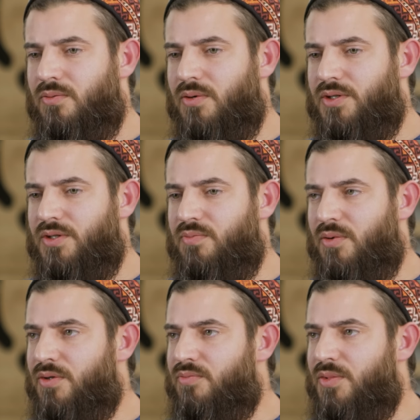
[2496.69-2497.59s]
what it
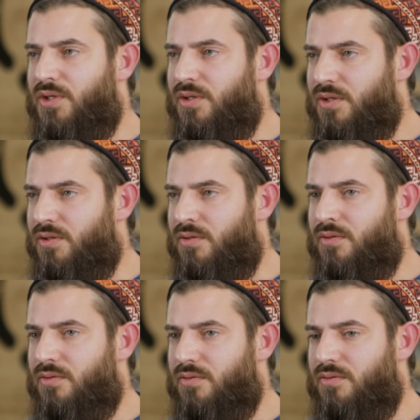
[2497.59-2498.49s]
brought me
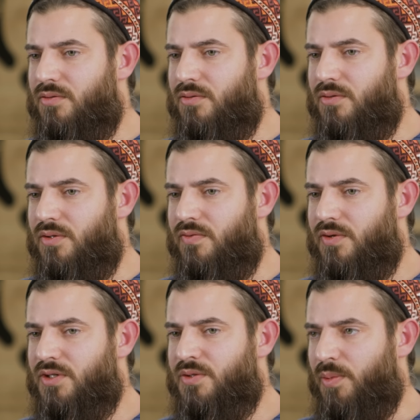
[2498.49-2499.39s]
here to the
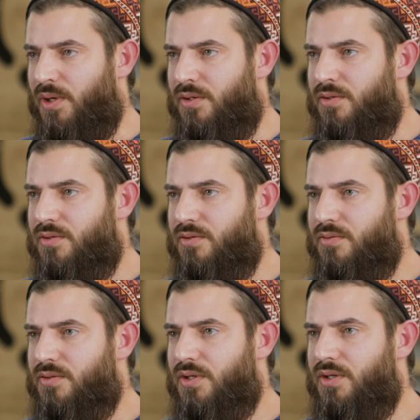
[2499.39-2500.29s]
first place
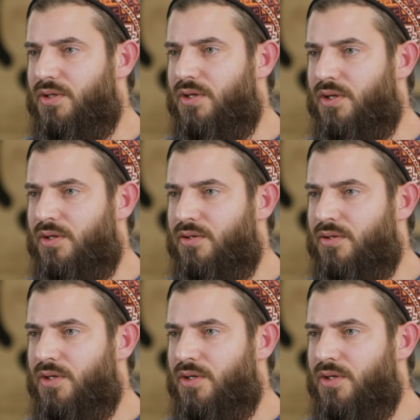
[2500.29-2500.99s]
in a,